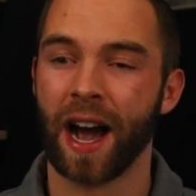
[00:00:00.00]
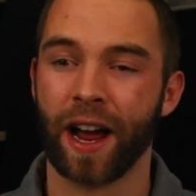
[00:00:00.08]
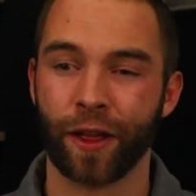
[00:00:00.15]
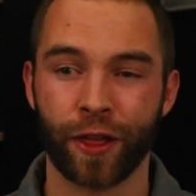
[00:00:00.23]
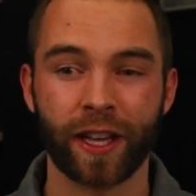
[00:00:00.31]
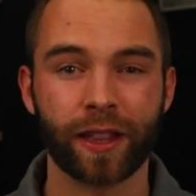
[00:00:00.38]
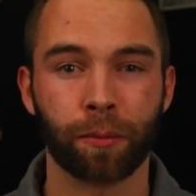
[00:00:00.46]
I
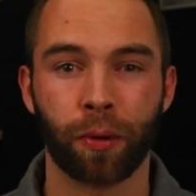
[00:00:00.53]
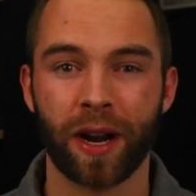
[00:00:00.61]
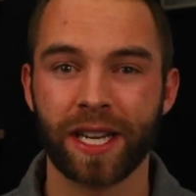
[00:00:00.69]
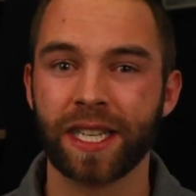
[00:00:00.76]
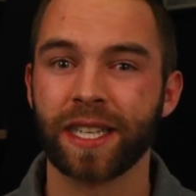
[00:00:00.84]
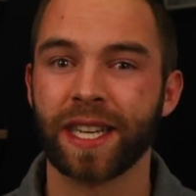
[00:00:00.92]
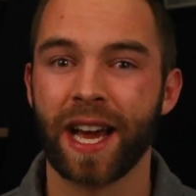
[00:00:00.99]
think the
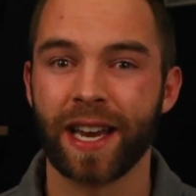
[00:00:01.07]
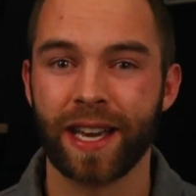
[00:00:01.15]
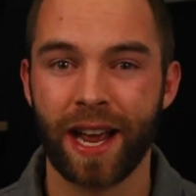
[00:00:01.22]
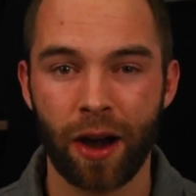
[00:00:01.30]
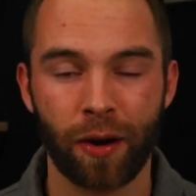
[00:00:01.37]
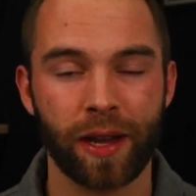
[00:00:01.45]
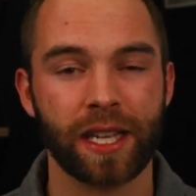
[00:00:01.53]
price it's at
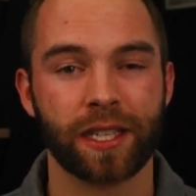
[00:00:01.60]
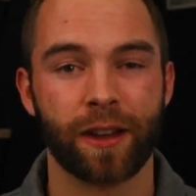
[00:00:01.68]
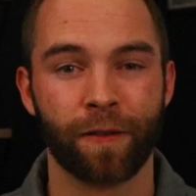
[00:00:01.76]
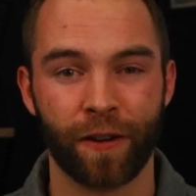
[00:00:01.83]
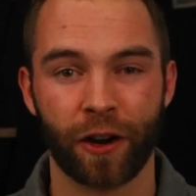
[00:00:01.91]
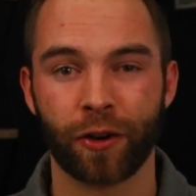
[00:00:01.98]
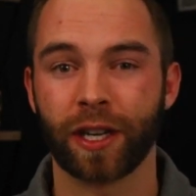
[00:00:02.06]
now is a
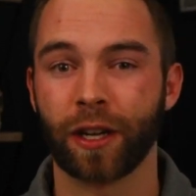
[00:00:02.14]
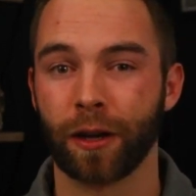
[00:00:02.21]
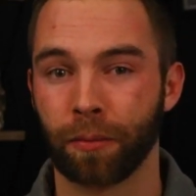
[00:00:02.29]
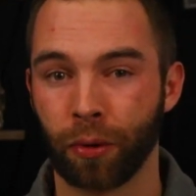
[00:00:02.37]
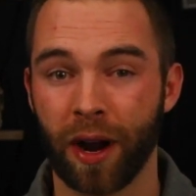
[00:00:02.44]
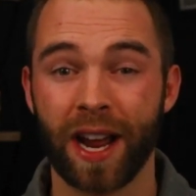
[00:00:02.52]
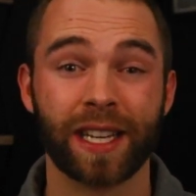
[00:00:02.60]
very
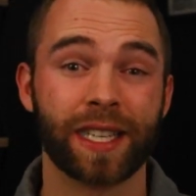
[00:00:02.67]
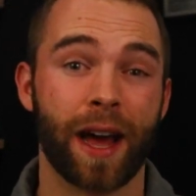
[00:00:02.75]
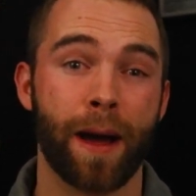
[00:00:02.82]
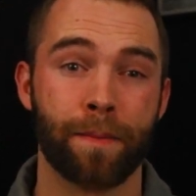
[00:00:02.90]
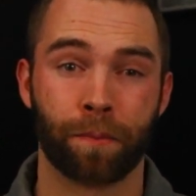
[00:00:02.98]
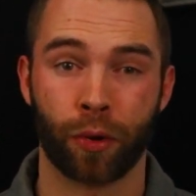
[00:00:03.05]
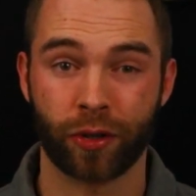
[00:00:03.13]
good price.
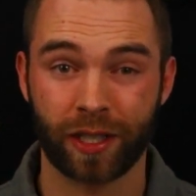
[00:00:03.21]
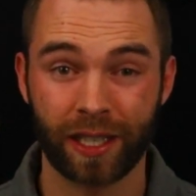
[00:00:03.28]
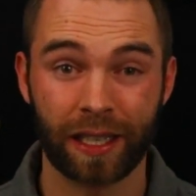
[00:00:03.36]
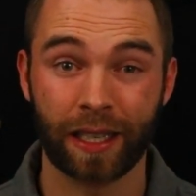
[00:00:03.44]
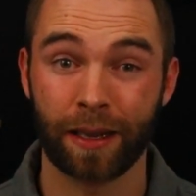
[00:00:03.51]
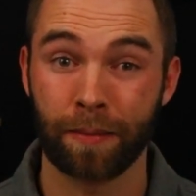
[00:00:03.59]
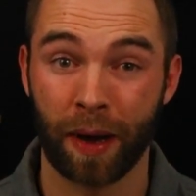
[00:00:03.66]
I'm
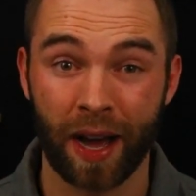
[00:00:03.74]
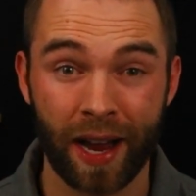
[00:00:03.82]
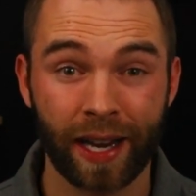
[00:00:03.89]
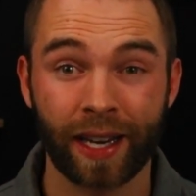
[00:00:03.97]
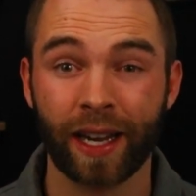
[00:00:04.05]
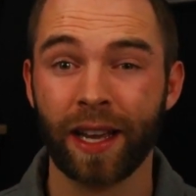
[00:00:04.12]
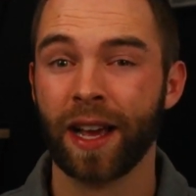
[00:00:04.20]
personally
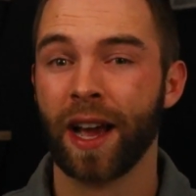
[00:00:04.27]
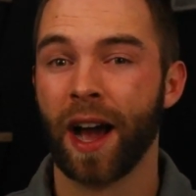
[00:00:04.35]
buying.